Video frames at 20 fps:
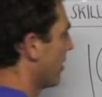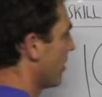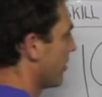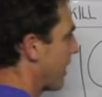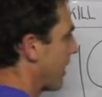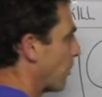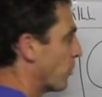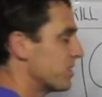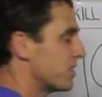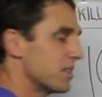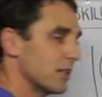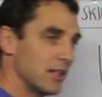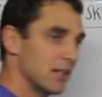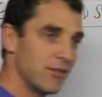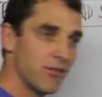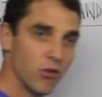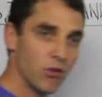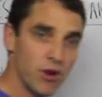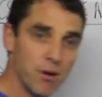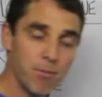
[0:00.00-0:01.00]
that would
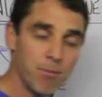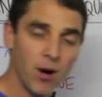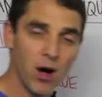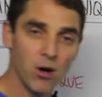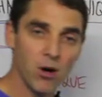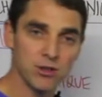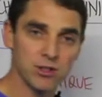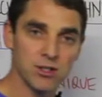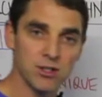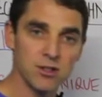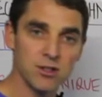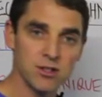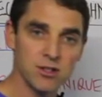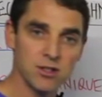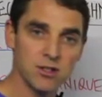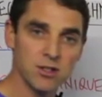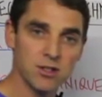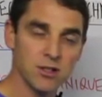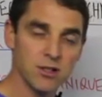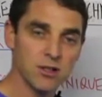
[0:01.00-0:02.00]
deliver
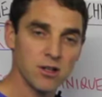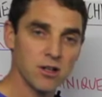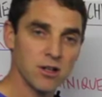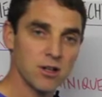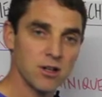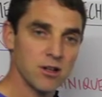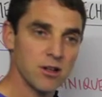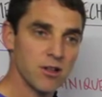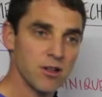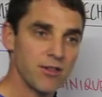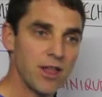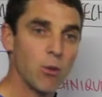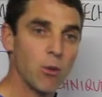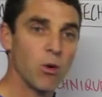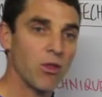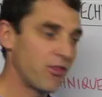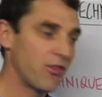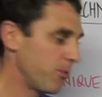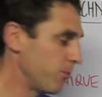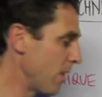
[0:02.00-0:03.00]
impulses that
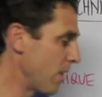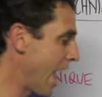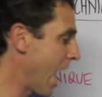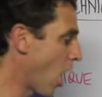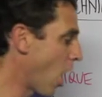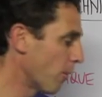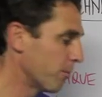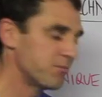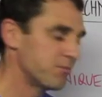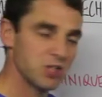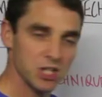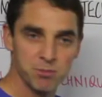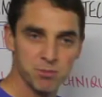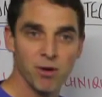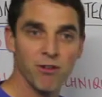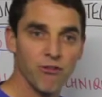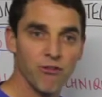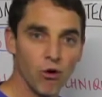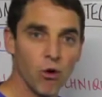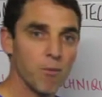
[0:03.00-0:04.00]
would help just
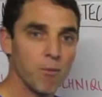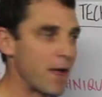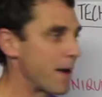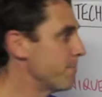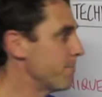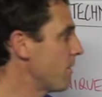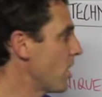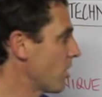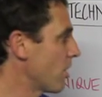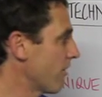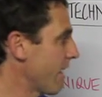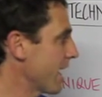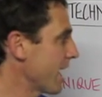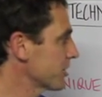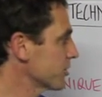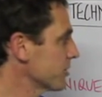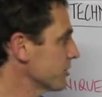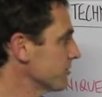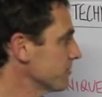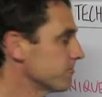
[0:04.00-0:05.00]
perform that motor
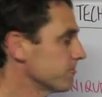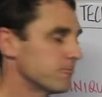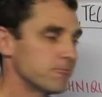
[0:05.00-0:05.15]
action.